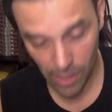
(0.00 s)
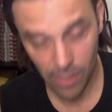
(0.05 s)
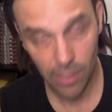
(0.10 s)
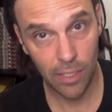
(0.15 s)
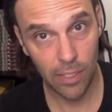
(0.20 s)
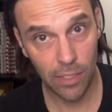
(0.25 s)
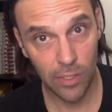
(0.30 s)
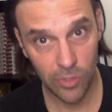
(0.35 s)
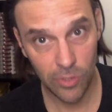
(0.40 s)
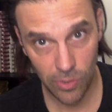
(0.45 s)
and I'm
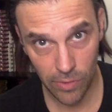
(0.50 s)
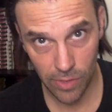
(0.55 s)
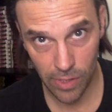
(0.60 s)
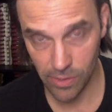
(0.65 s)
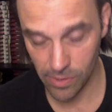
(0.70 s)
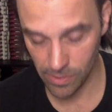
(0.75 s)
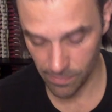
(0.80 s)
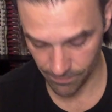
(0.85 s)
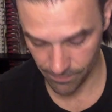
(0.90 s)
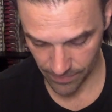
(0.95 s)
going to do
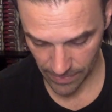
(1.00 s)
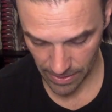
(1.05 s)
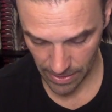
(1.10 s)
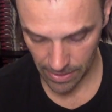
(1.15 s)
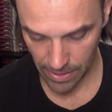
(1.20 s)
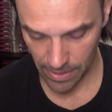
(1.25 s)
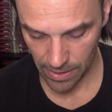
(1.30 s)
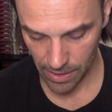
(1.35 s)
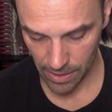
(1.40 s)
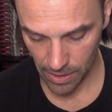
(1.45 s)
this.
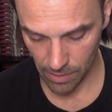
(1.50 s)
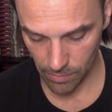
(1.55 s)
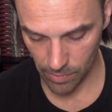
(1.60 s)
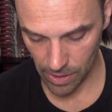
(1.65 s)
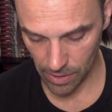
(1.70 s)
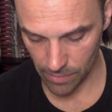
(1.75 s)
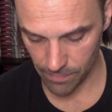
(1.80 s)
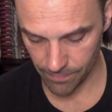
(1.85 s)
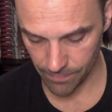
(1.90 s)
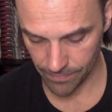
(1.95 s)
Here we go.